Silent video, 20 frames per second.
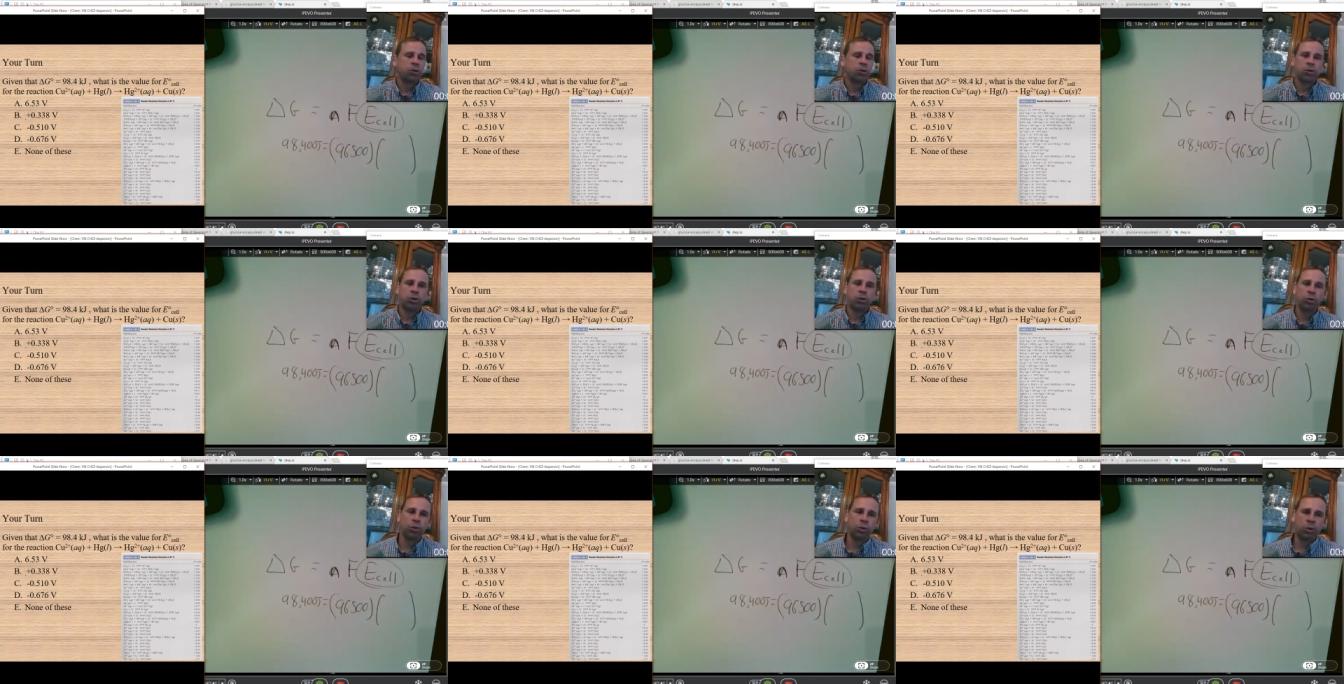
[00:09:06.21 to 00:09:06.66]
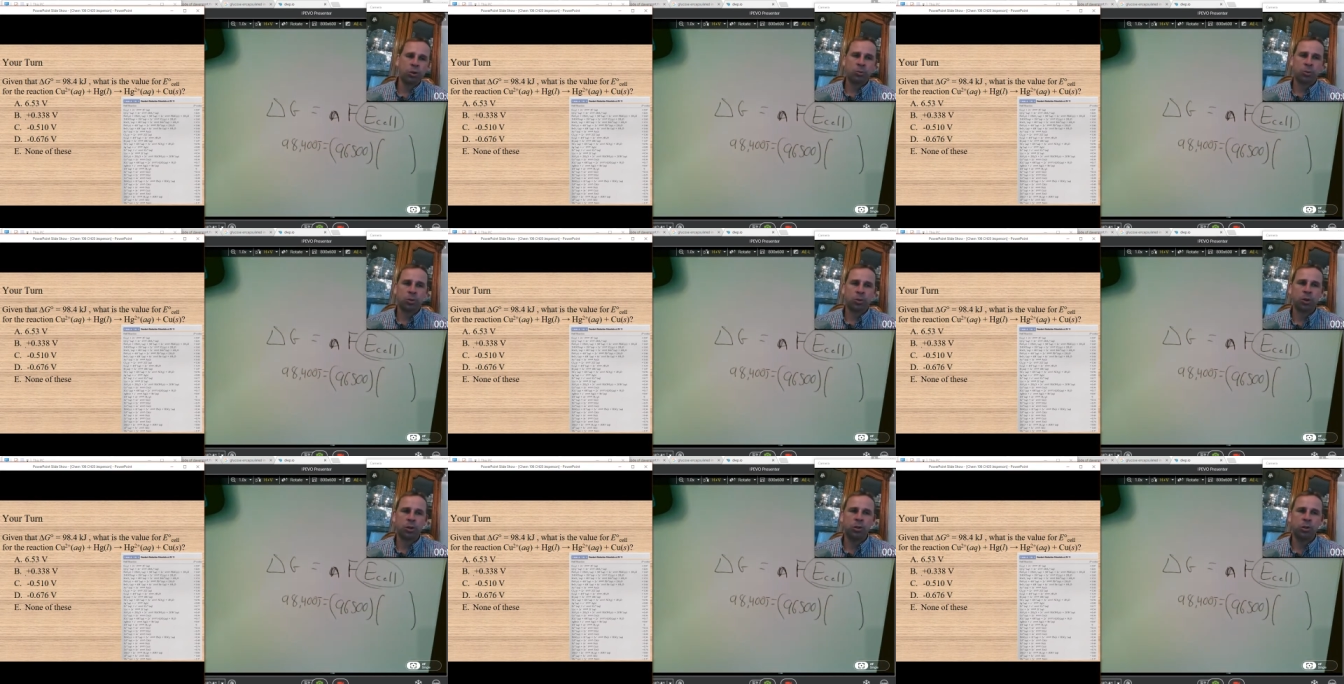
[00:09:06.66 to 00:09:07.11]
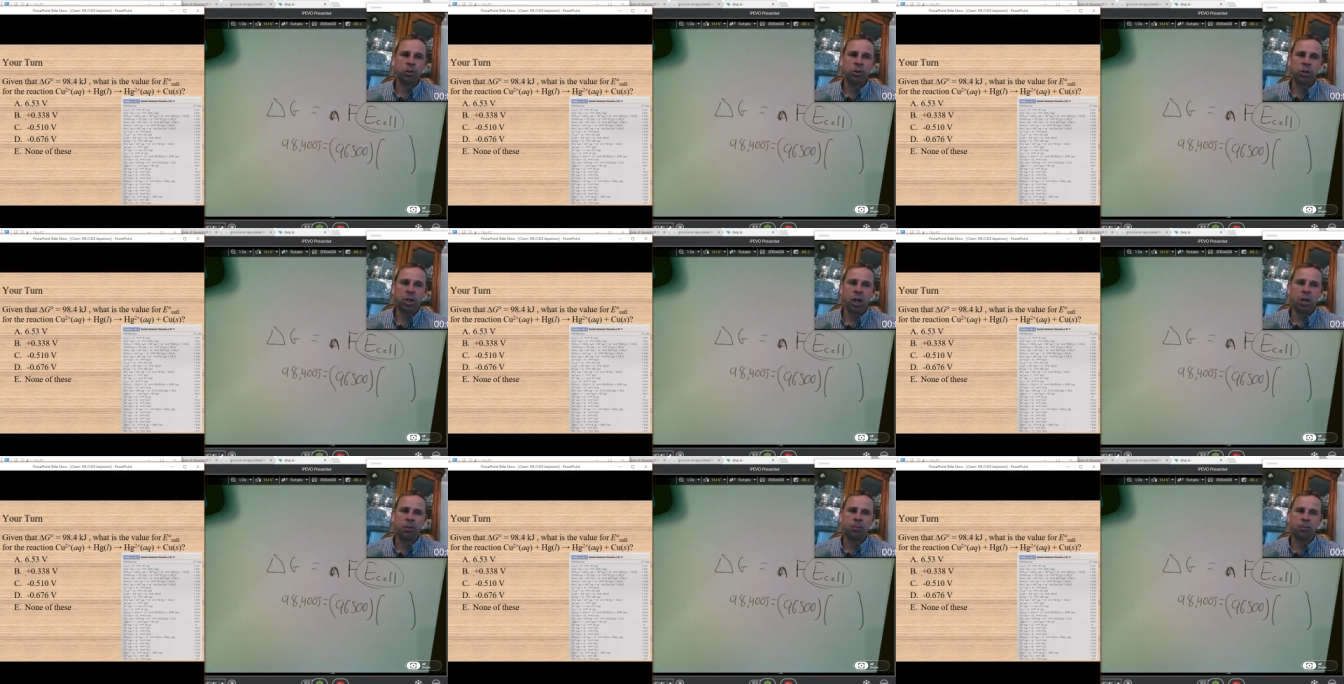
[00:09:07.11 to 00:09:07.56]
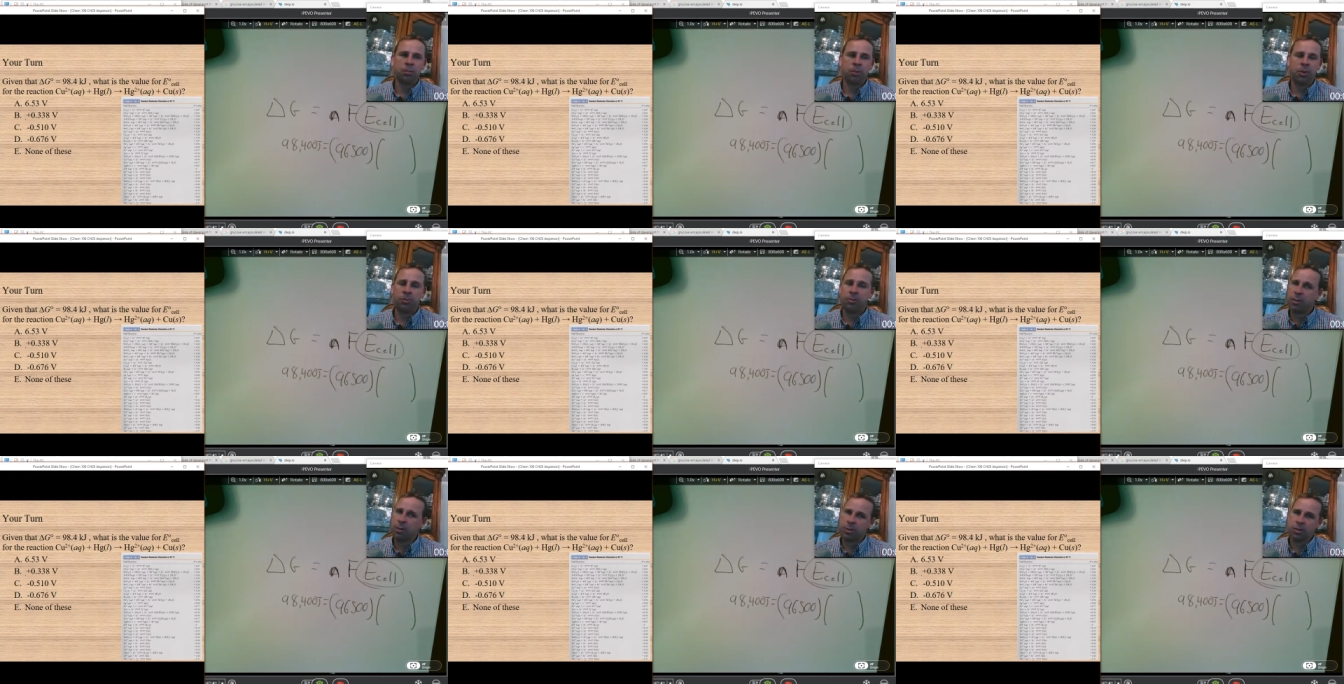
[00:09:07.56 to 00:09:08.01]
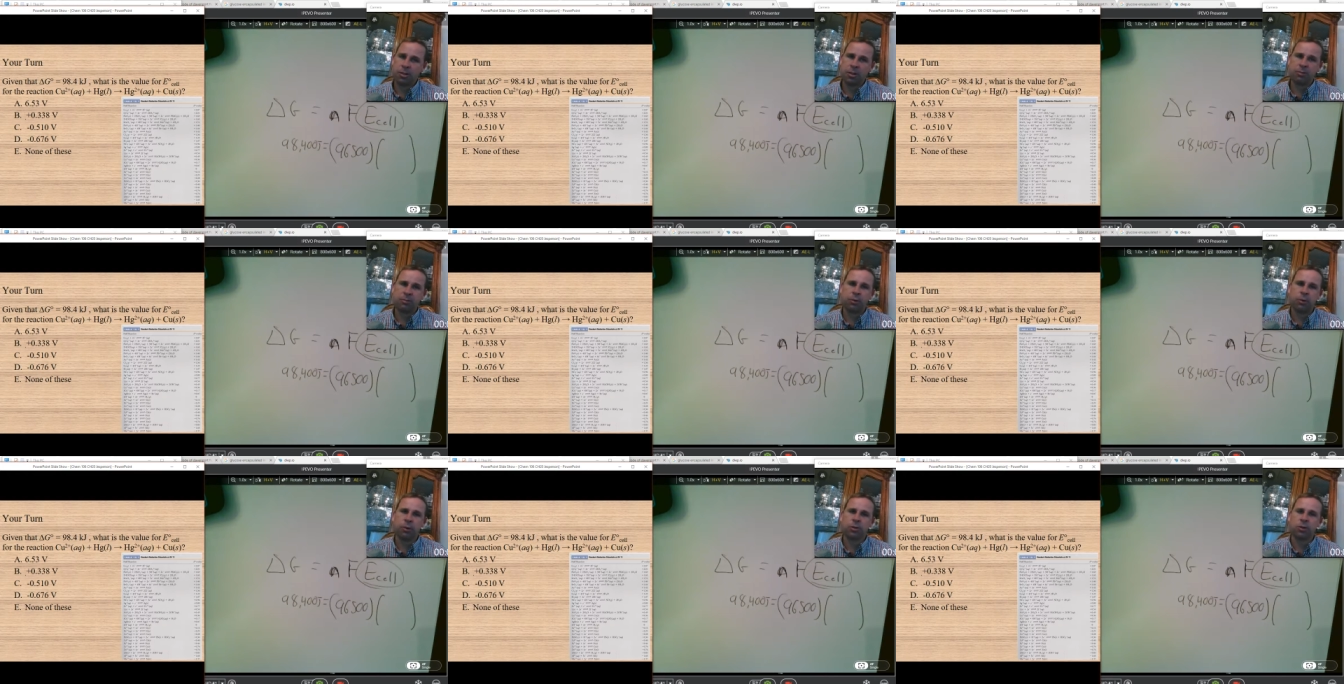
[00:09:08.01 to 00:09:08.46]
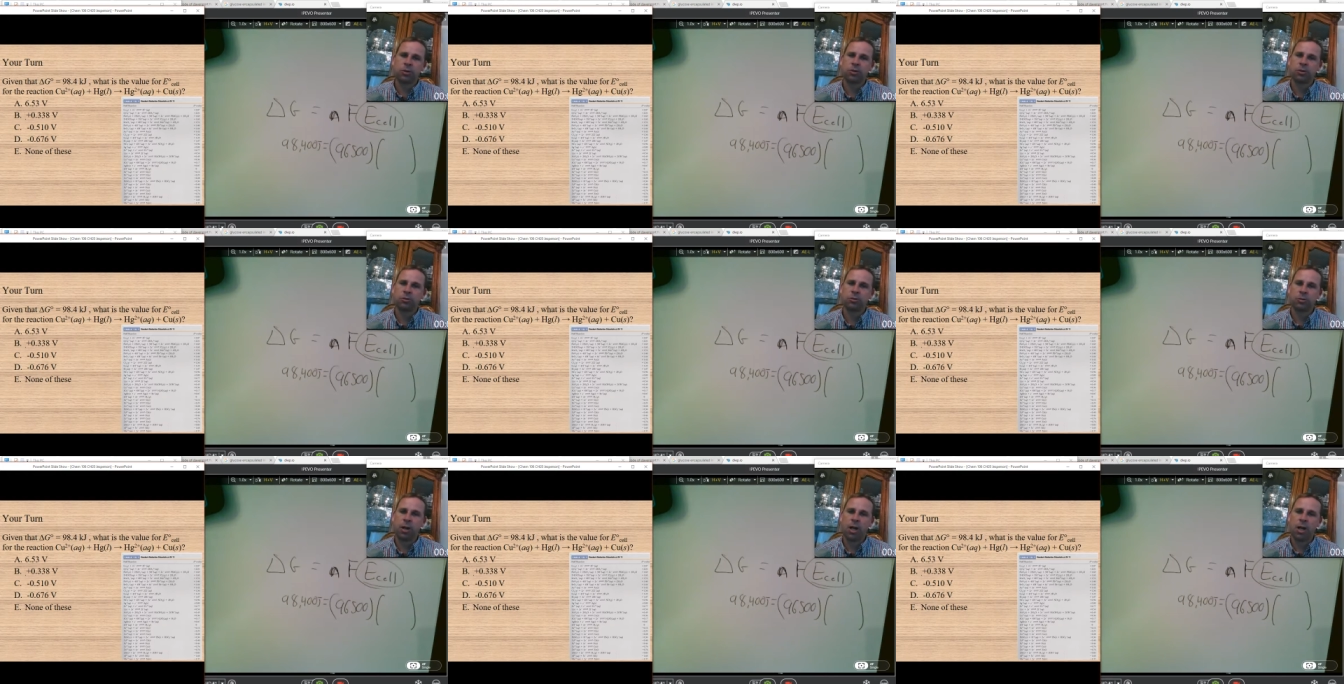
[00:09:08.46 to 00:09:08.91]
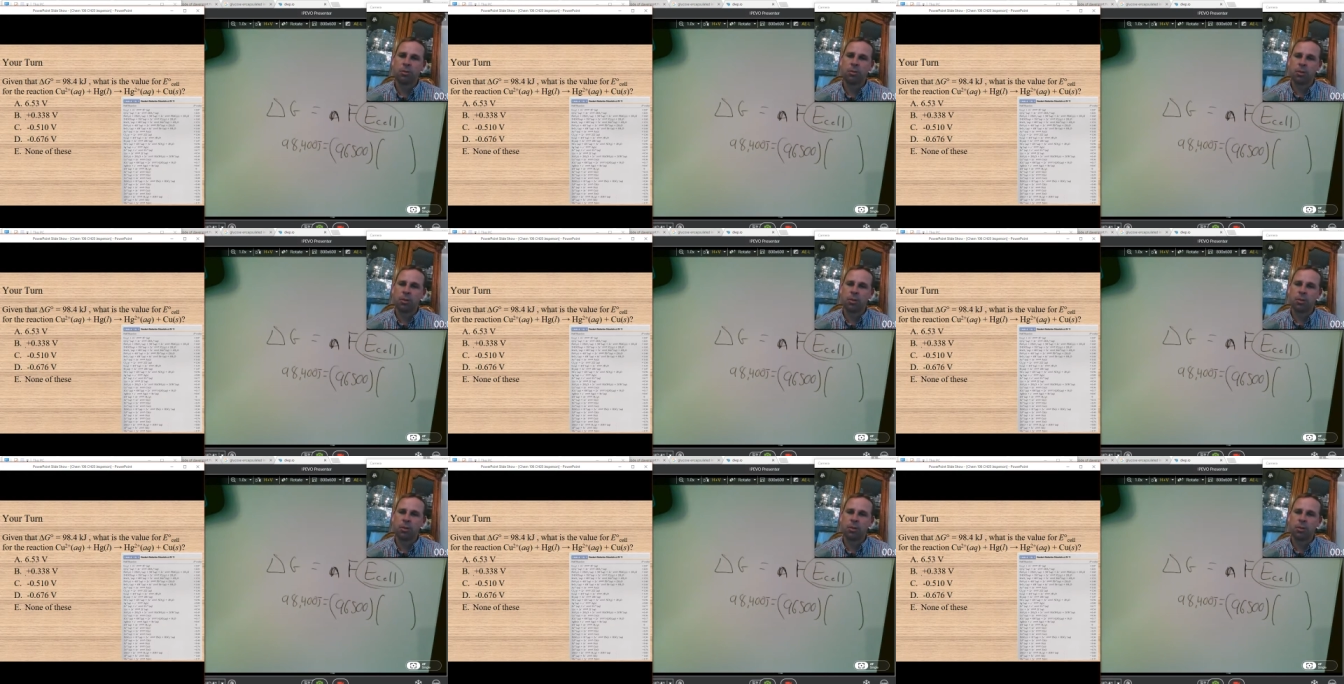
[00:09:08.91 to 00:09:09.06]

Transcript: joules per coulomb if it's in volts, right?